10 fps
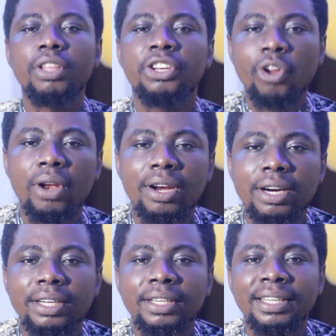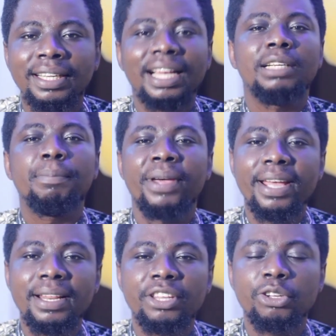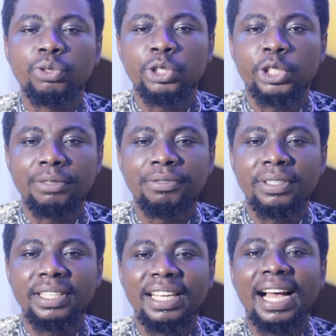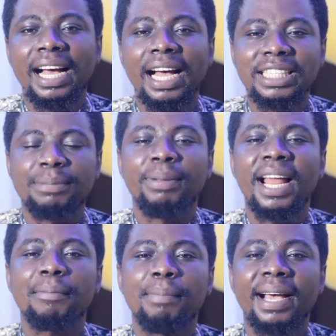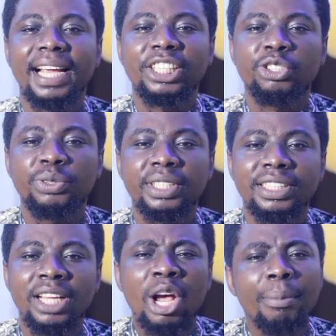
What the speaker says: dollar and pay your tuition fee at black market rate.